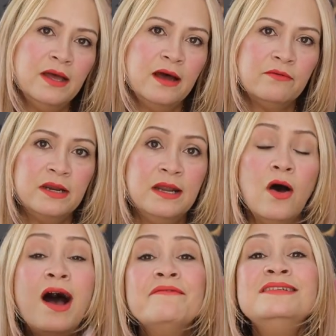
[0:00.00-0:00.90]
that right
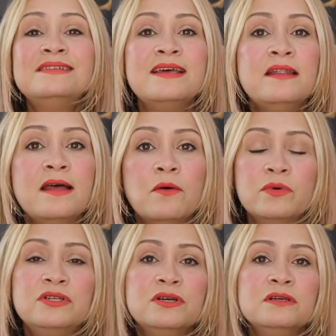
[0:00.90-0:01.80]
now. Having said that,
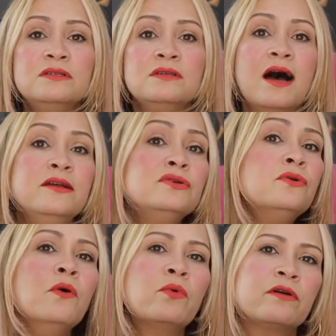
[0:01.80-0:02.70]
witches, I do
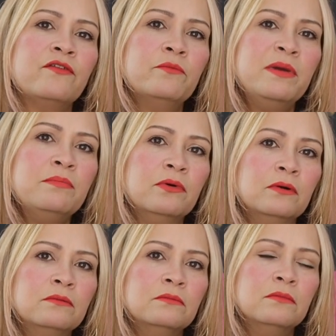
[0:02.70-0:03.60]
not work for
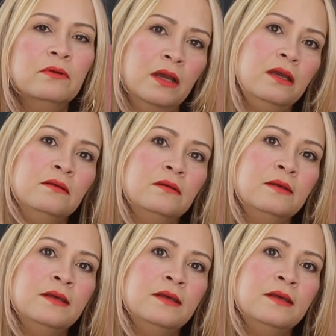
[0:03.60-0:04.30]
people, okay?